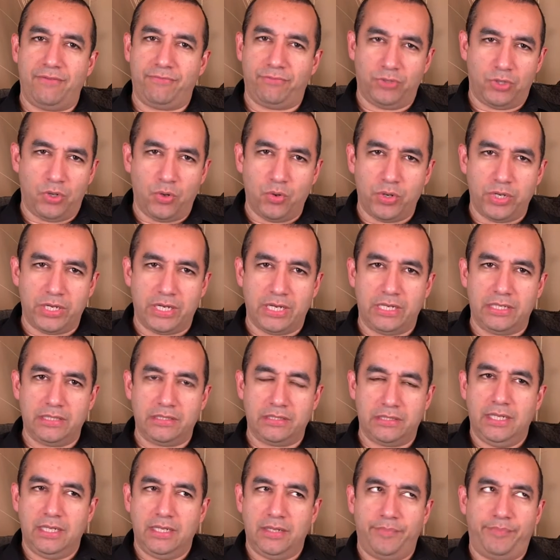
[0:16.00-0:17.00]

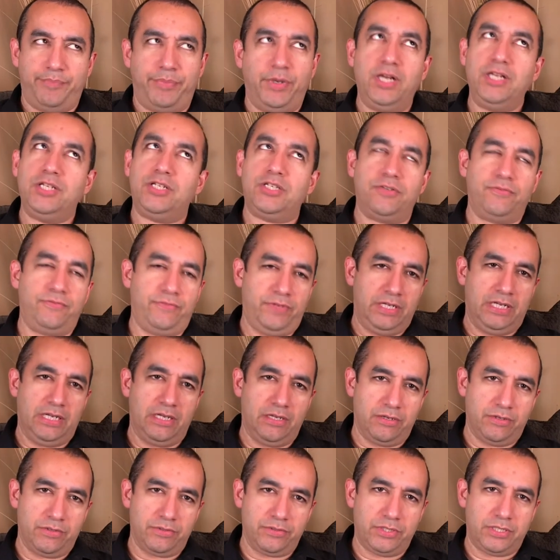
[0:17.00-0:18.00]
recordings, a bunch of
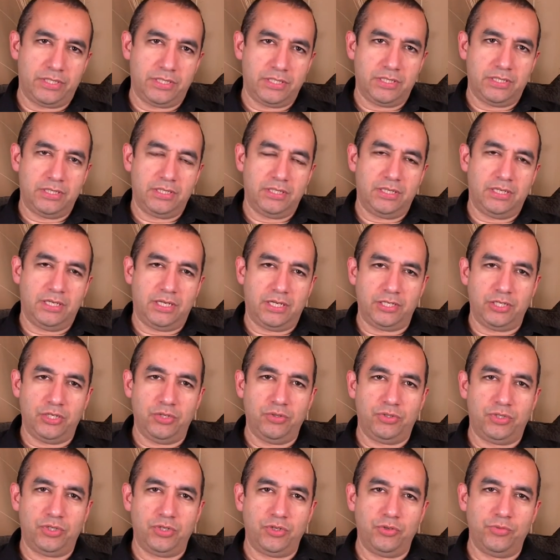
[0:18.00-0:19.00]
videos on
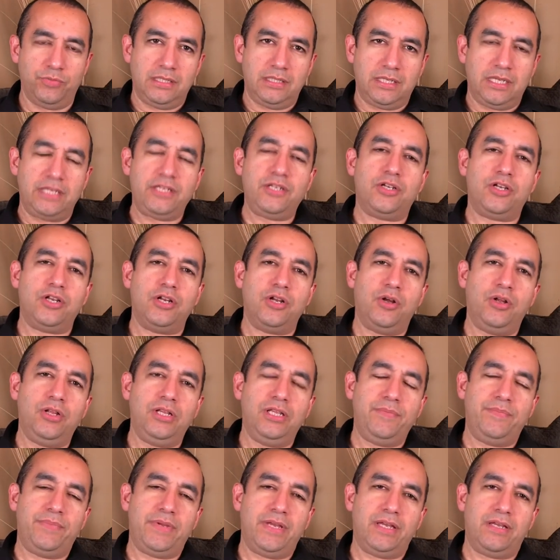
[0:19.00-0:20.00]
YouTube, and you can
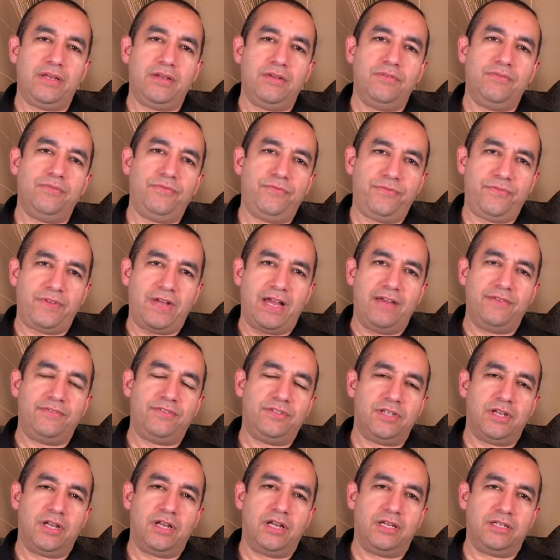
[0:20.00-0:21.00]
only pick five
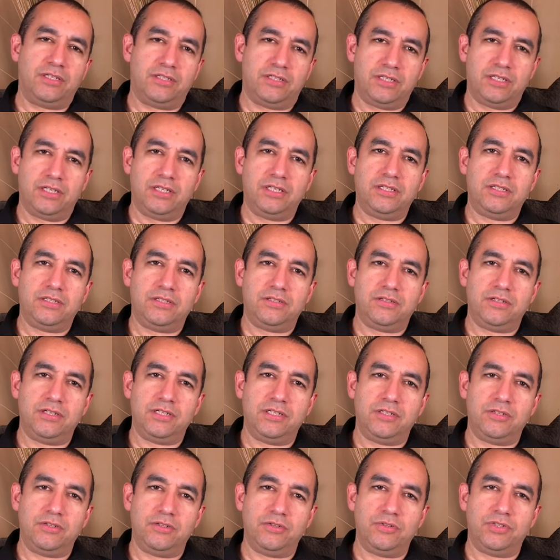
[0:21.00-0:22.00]
songs to
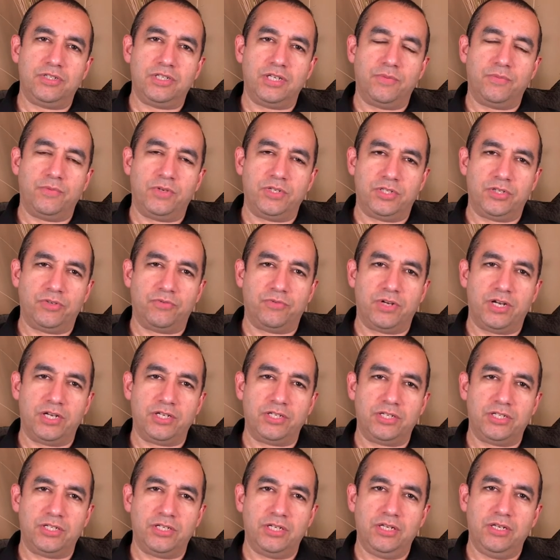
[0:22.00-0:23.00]
introduce someone to
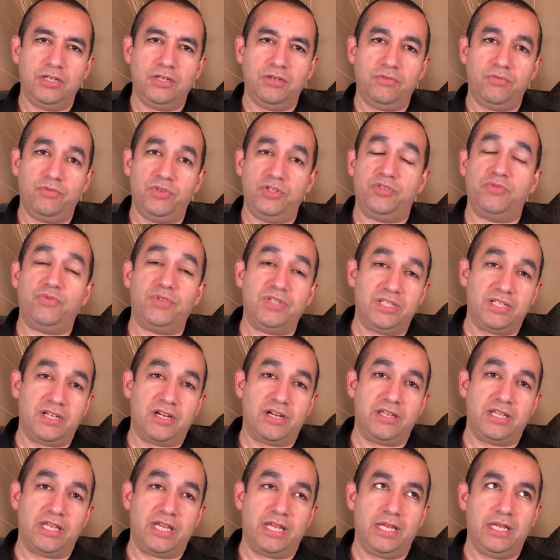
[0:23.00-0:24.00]
Rush. Which ones
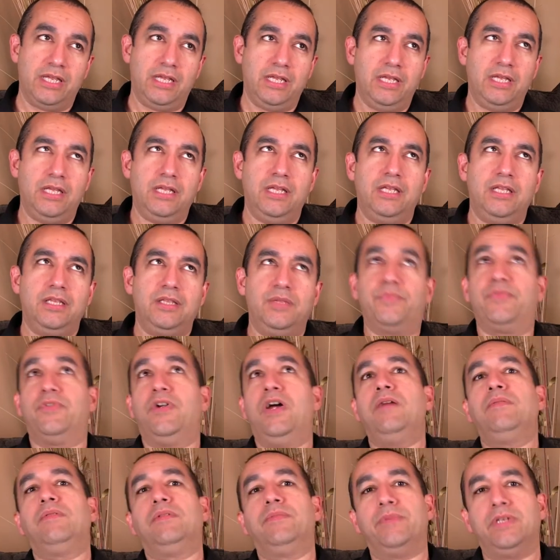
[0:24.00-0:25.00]
are they? The
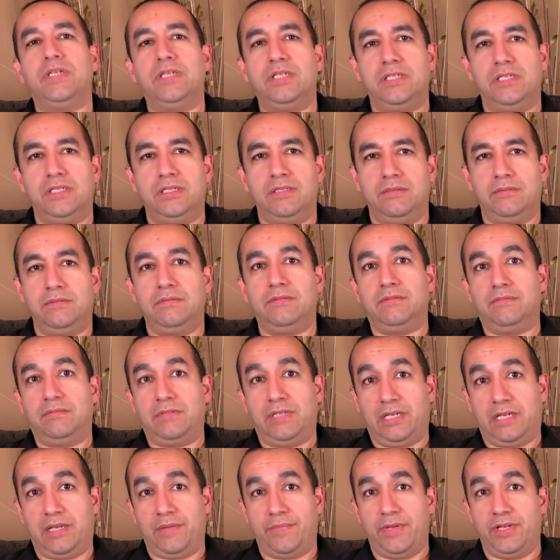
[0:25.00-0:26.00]
problem is,
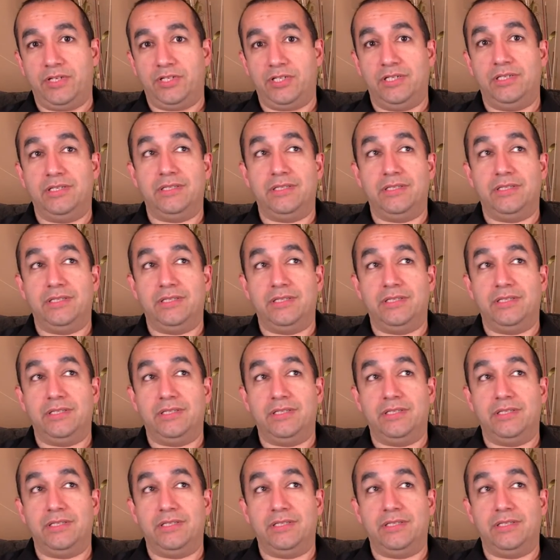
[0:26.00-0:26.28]
like I mentioned,